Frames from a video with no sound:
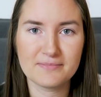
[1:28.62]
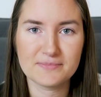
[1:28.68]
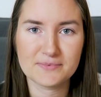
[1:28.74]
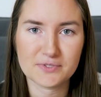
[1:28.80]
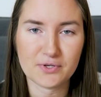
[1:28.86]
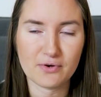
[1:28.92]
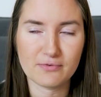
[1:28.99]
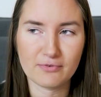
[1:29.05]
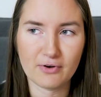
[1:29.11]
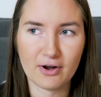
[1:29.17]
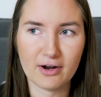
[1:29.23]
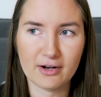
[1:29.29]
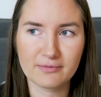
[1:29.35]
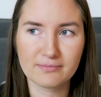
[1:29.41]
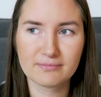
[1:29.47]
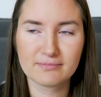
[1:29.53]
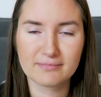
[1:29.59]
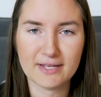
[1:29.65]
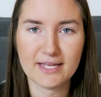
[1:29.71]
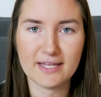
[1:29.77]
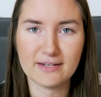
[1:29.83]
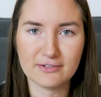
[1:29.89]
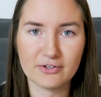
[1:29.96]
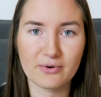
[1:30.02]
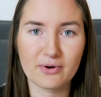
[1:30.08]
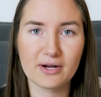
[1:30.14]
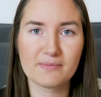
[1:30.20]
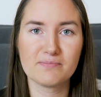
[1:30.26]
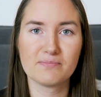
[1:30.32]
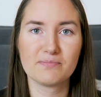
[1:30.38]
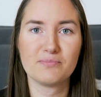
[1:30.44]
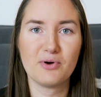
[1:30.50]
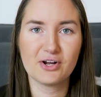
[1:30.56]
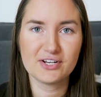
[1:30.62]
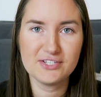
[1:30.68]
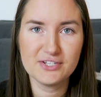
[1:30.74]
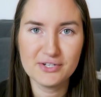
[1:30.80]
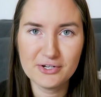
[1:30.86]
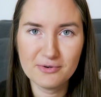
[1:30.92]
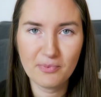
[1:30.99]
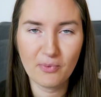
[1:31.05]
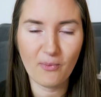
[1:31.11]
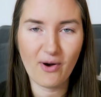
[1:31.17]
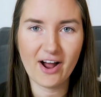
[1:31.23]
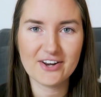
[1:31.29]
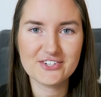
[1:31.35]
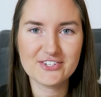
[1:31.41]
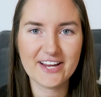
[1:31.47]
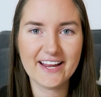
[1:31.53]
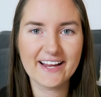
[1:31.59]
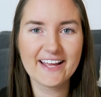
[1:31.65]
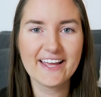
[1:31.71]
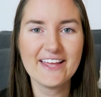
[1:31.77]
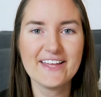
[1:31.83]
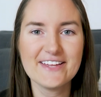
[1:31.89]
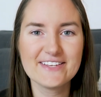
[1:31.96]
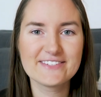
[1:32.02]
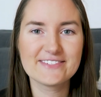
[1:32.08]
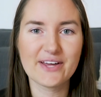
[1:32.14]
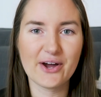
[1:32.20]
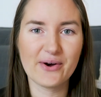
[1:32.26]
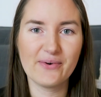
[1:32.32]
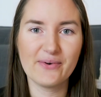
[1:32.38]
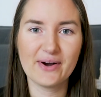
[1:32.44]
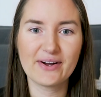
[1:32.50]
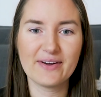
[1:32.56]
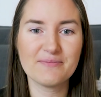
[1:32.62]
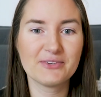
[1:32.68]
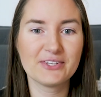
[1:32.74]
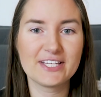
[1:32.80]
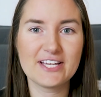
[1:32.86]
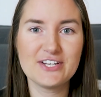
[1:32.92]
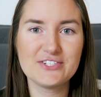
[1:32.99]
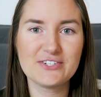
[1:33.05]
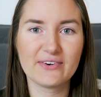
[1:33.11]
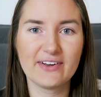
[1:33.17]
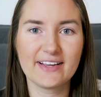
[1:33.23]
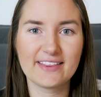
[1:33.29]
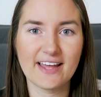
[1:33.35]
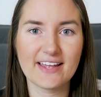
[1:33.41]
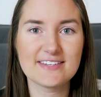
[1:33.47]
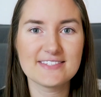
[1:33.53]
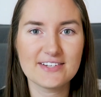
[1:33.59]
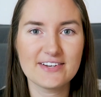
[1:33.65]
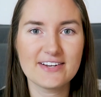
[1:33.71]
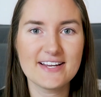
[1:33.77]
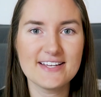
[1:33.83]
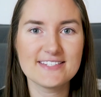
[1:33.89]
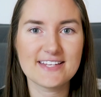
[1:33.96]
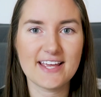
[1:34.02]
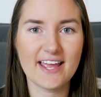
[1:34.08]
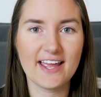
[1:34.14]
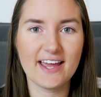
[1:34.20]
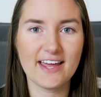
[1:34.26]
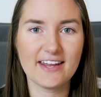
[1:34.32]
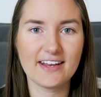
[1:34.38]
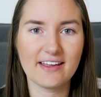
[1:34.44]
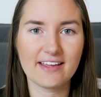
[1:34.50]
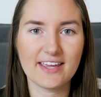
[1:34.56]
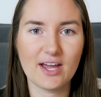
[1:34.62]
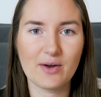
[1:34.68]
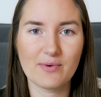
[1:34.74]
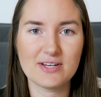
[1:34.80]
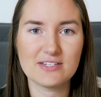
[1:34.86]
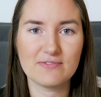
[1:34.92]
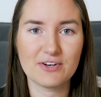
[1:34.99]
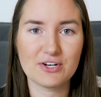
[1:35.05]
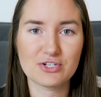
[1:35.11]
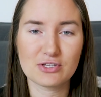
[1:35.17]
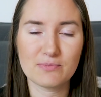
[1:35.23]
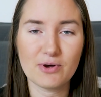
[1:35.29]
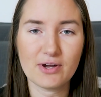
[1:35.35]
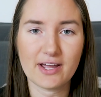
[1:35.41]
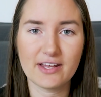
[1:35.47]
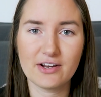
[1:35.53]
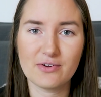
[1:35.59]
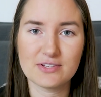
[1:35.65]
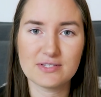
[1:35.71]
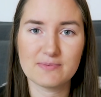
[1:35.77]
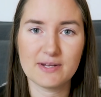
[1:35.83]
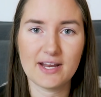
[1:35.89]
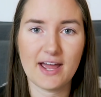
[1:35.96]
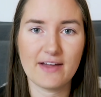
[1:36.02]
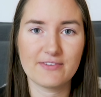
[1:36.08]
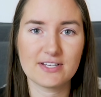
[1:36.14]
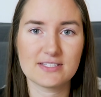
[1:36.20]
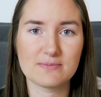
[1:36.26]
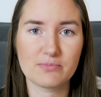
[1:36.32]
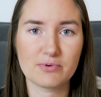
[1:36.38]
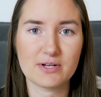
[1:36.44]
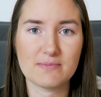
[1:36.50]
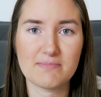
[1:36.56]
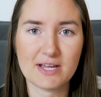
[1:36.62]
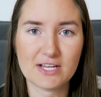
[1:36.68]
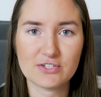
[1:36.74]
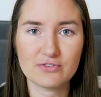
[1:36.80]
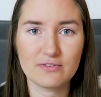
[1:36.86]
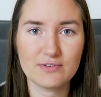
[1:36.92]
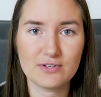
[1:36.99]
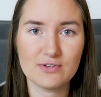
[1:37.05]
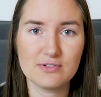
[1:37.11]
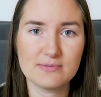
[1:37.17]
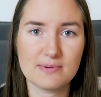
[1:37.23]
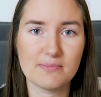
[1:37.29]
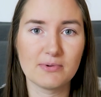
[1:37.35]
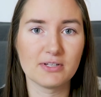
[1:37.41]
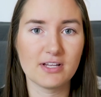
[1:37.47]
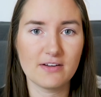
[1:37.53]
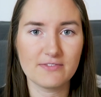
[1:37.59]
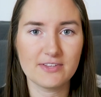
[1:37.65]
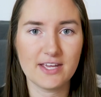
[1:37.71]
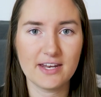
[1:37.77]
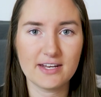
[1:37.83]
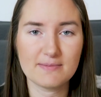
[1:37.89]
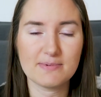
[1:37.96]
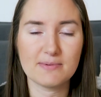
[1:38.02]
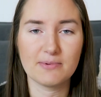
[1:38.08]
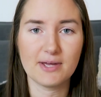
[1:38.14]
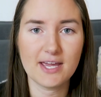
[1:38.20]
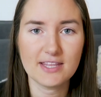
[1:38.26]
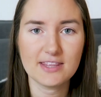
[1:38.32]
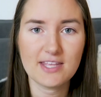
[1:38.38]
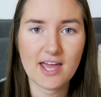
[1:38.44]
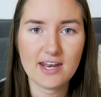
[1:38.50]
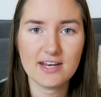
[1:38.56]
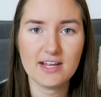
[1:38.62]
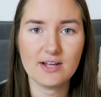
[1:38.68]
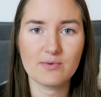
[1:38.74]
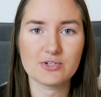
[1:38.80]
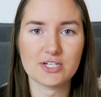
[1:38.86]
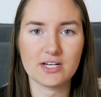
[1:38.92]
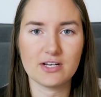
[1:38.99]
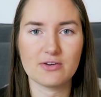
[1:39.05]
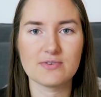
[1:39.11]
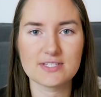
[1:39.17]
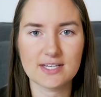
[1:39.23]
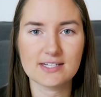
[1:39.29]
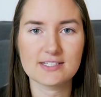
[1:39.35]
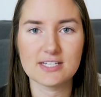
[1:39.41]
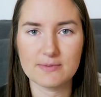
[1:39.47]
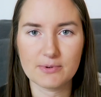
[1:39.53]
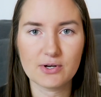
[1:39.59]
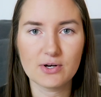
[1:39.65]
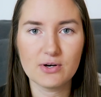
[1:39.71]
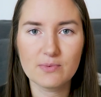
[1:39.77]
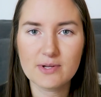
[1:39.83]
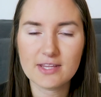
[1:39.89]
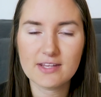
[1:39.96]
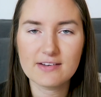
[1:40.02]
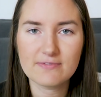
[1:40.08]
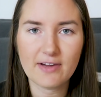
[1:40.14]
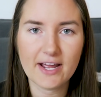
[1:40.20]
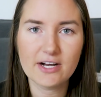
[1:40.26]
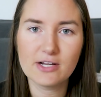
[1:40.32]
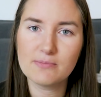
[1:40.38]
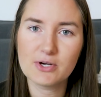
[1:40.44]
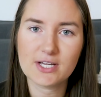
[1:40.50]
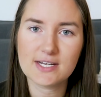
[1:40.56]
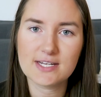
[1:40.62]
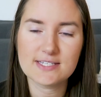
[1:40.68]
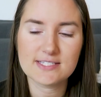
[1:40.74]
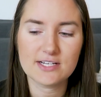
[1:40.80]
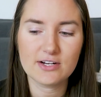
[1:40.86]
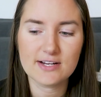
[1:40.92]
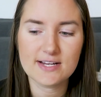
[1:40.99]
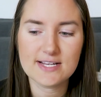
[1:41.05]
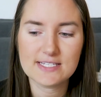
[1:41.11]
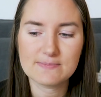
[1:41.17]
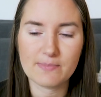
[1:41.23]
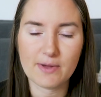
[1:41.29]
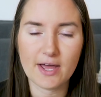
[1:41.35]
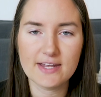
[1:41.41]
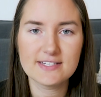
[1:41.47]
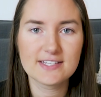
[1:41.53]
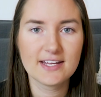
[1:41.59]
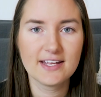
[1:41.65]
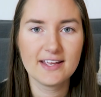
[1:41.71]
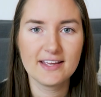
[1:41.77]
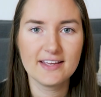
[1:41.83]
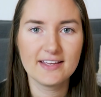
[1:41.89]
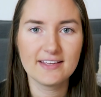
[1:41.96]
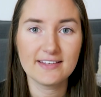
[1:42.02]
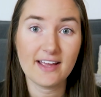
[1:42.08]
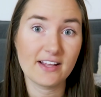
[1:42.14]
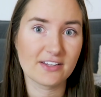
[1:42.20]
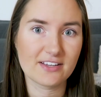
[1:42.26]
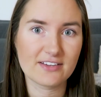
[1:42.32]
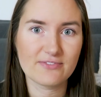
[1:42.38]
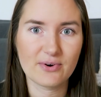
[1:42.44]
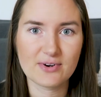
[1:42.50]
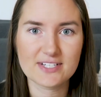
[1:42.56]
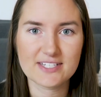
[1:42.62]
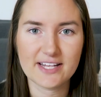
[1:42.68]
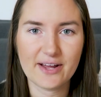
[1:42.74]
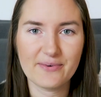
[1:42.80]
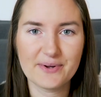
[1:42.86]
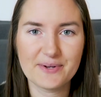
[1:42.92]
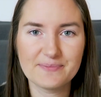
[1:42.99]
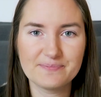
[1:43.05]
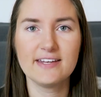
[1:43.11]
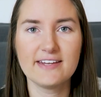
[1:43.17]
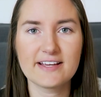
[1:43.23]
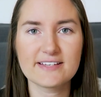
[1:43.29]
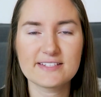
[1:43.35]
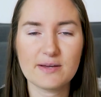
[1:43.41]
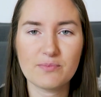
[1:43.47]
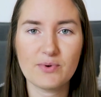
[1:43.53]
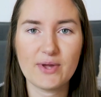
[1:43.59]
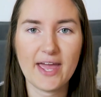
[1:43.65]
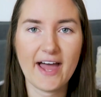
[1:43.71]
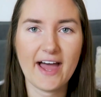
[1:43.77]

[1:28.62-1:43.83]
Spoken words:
so far in your BookTube watching. So I'm really enjoying that series and I can't wait to finish the book. I know it's been having some pretty mixed reviews. People love the ending, people hate the ending, which I know is like typical with the final book in a series, but yeah, looking forward to that one. Next up we